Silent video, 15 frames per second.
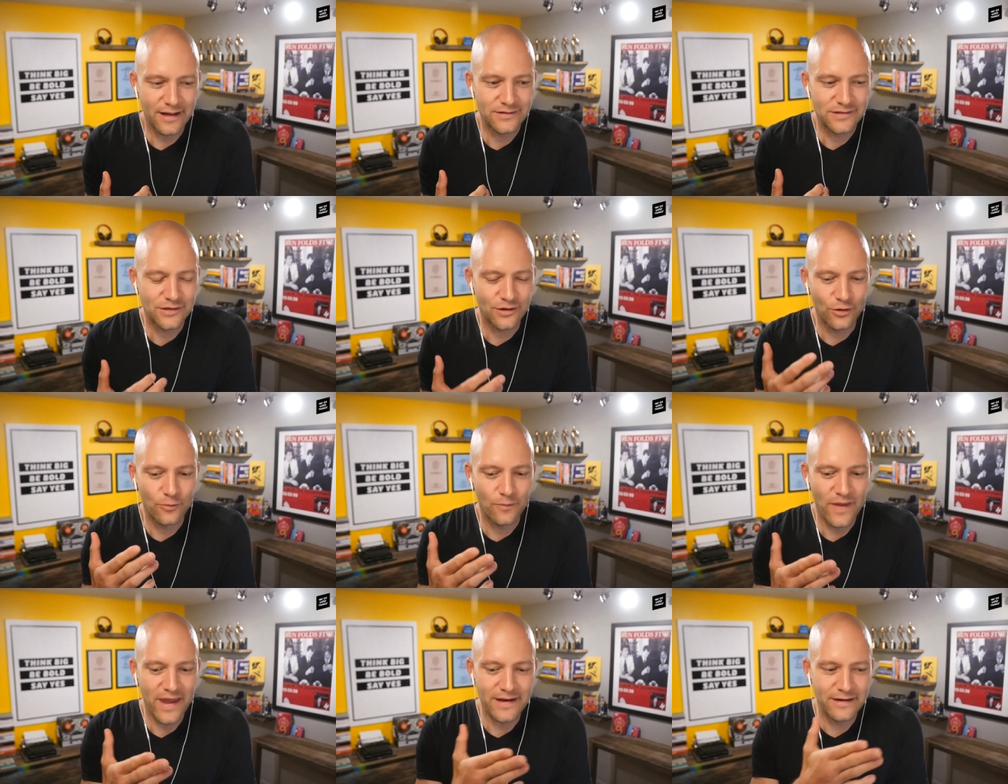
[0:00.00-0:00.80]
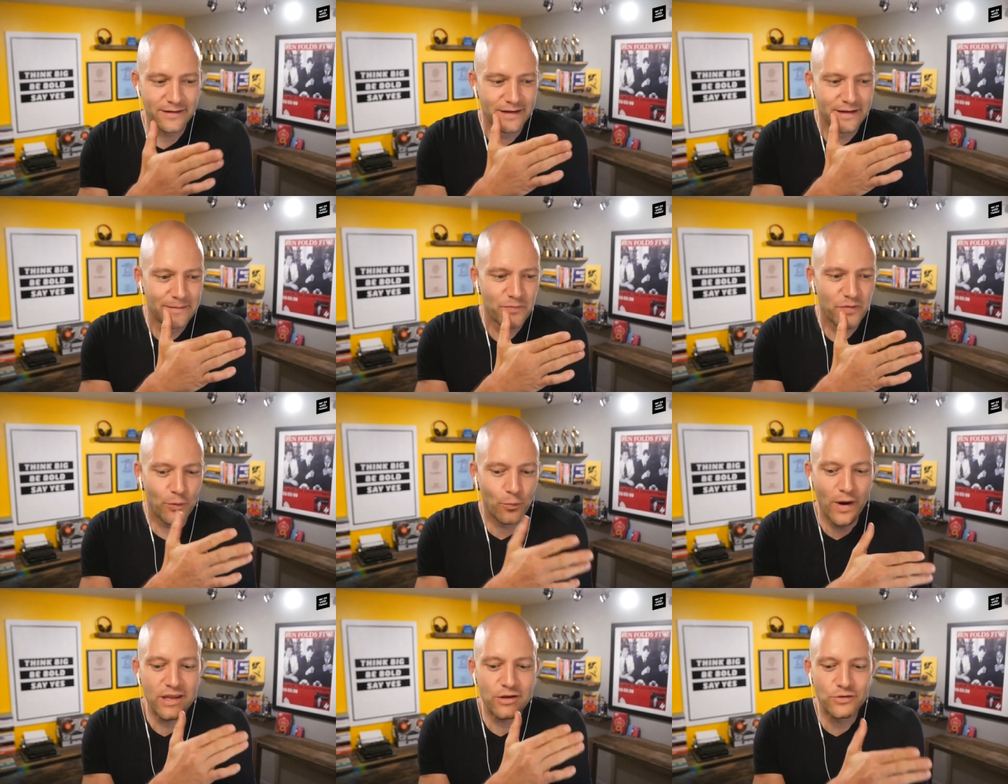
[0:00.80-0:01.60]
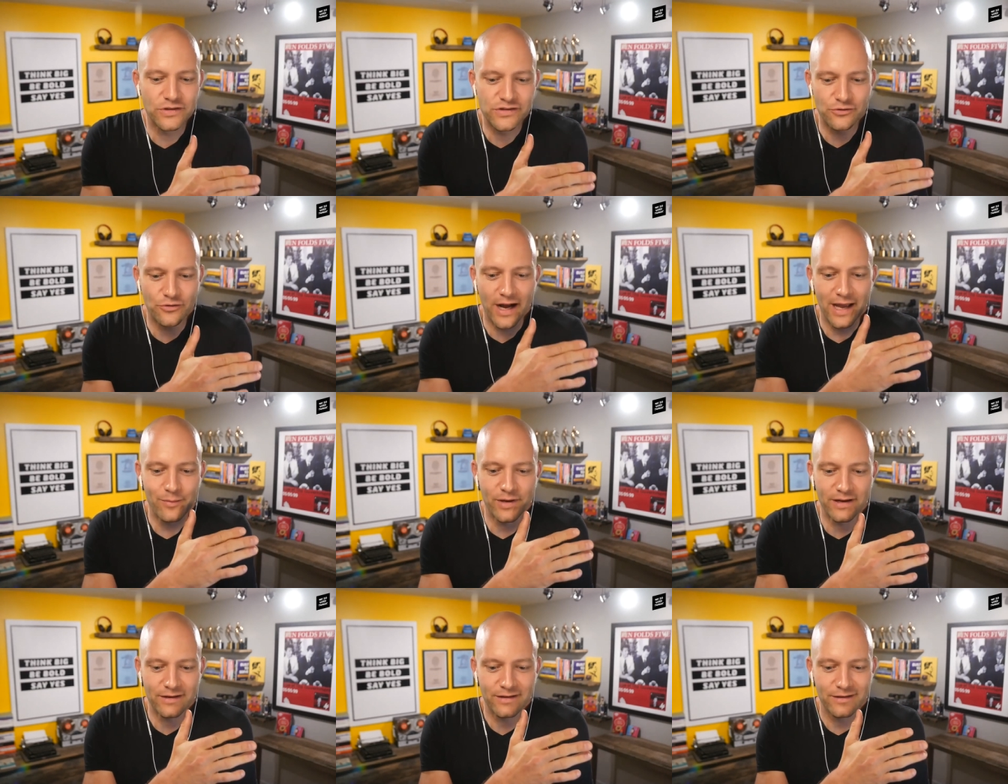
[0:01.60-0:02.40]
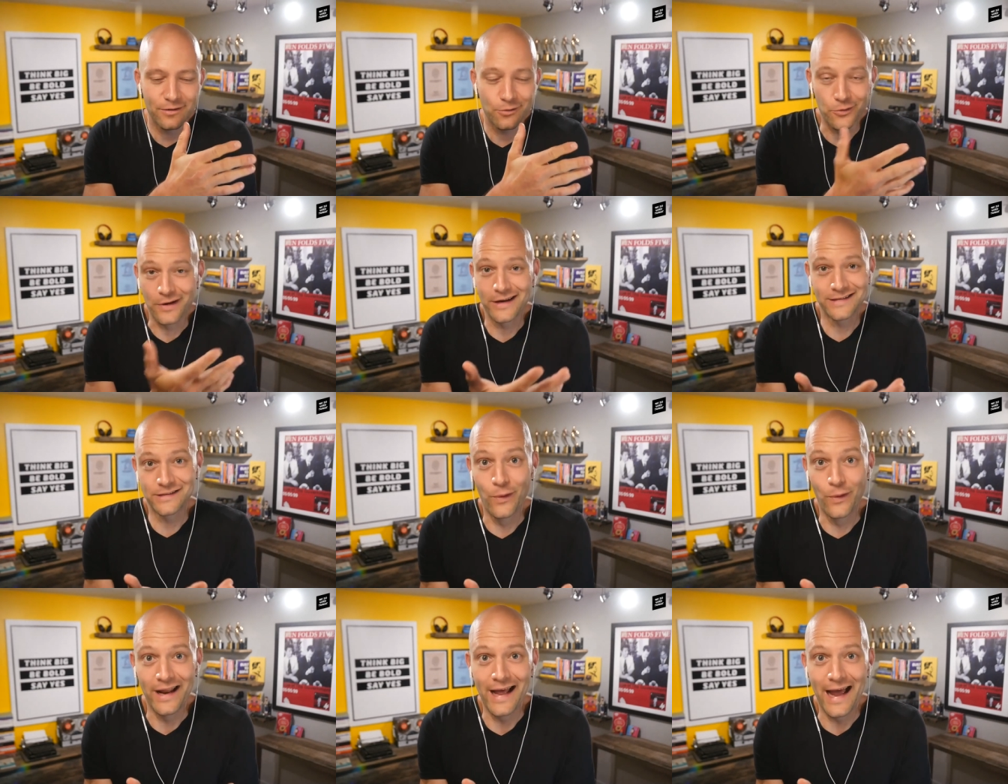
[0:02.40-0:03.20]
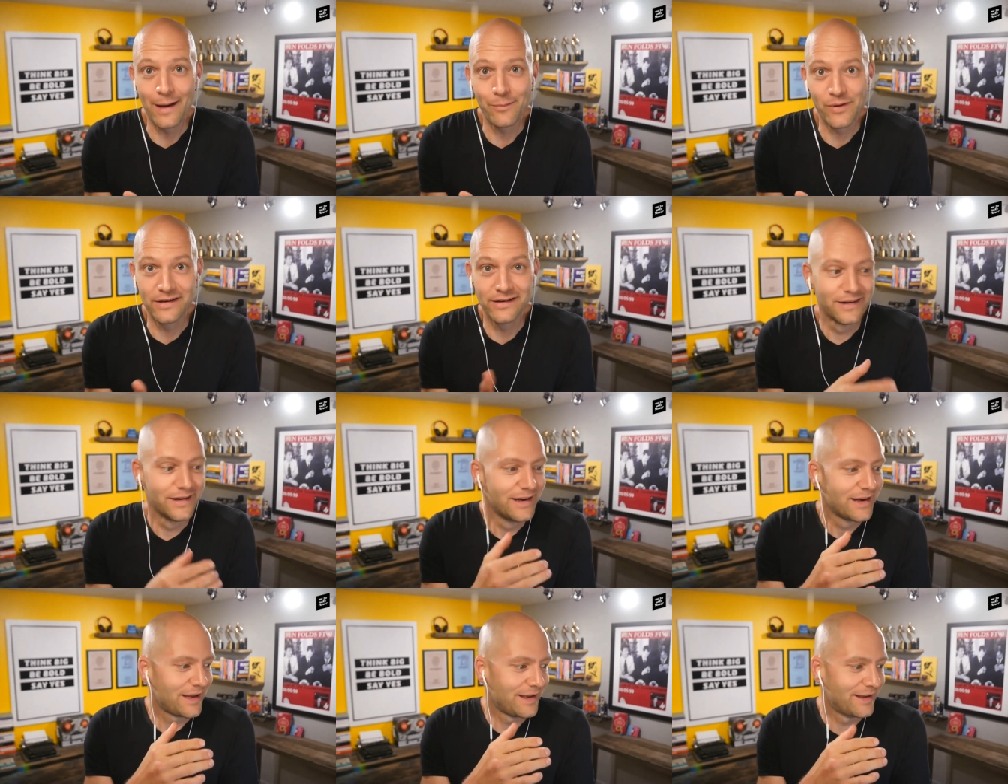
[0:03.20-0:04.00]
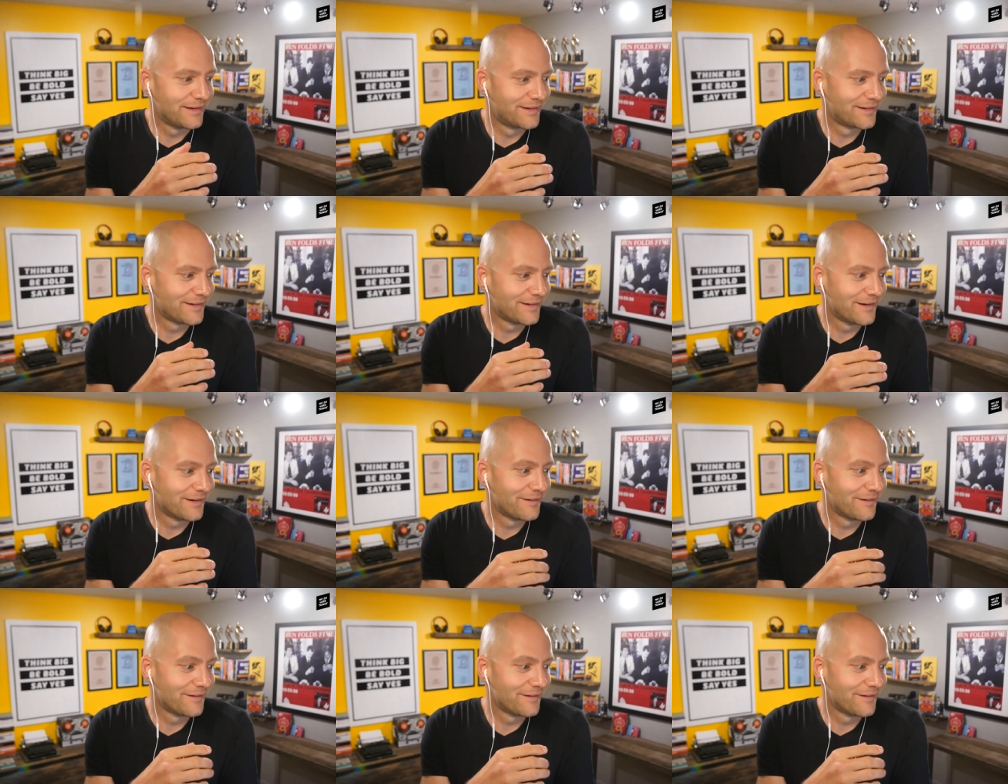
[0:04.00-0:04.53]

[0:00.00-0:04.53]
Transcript: and so and the way you describe it or i guess the way it happened is